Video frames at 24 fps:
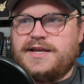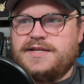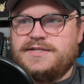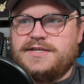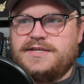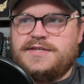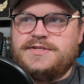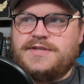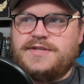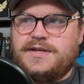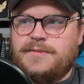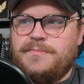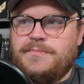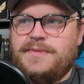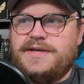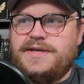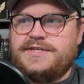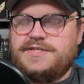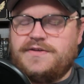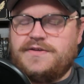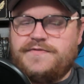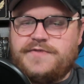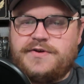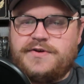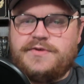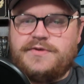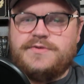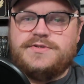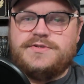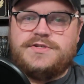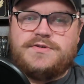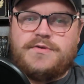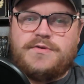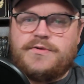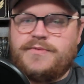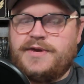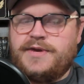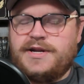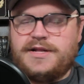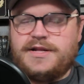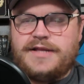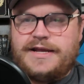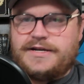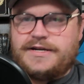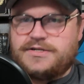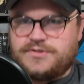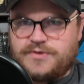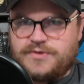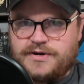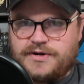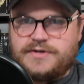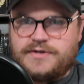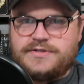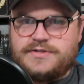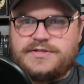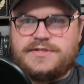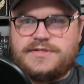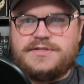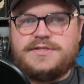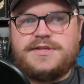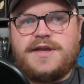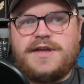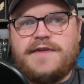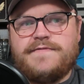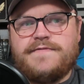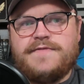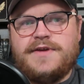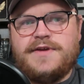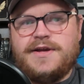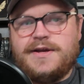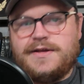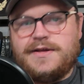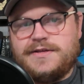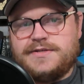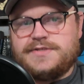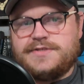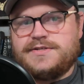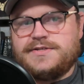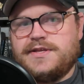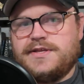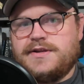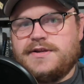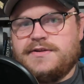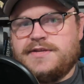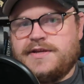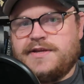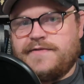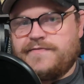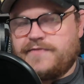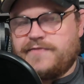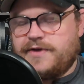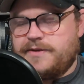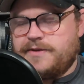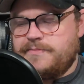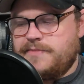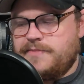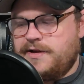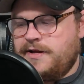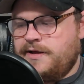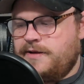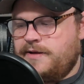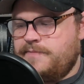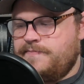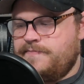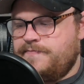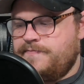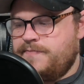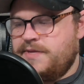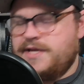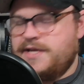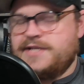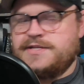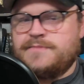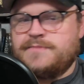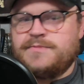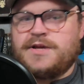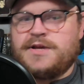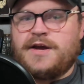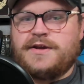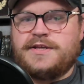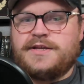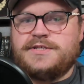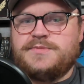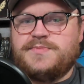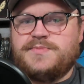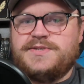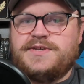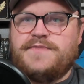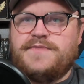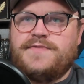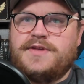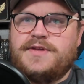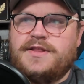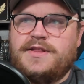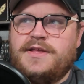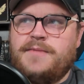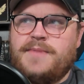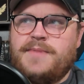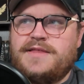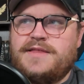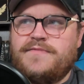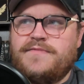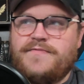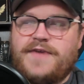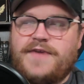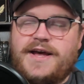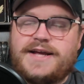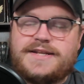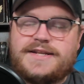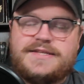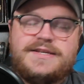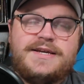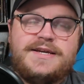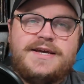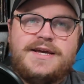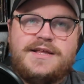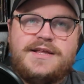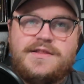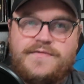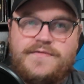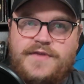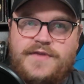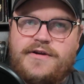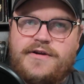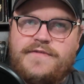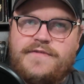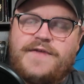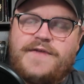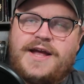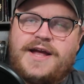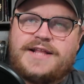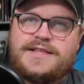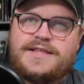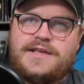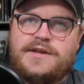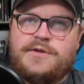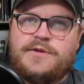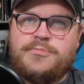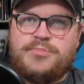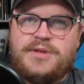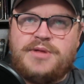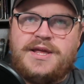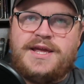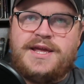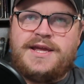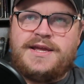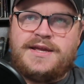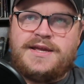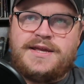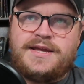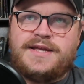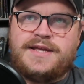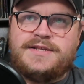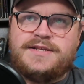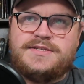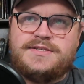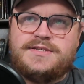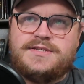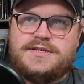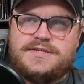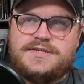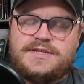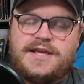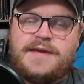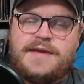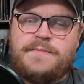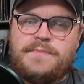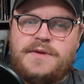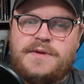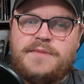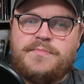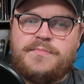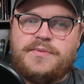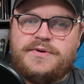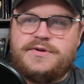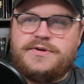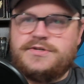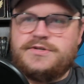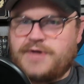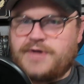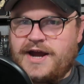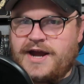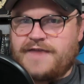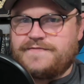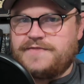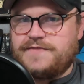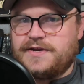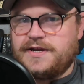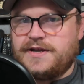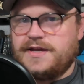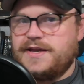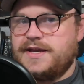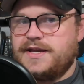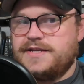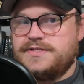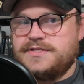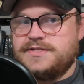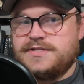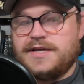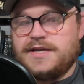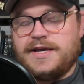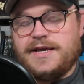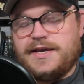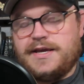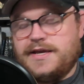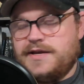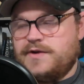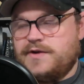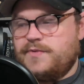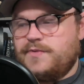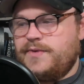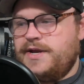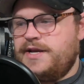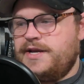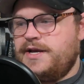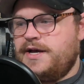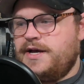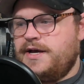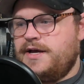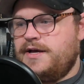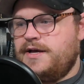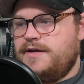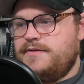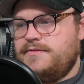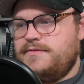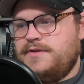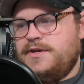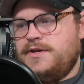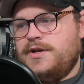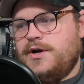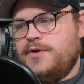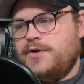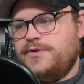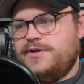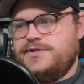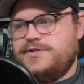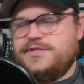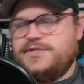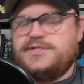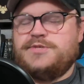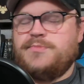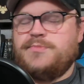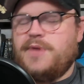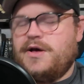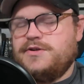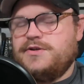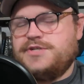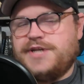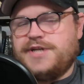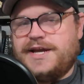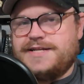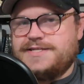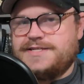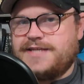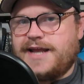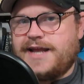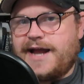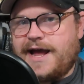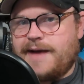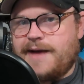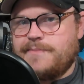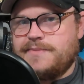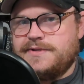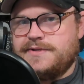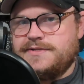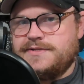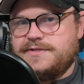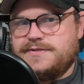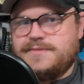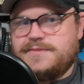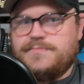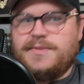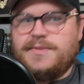it's easy to miss if you're used to arena like triggers and stuff. This is a little different um, because I'm talking specifically about the fact, the very fact that you're playing against the same people you're drafting against. In arena, you know, there's a small chance that happens,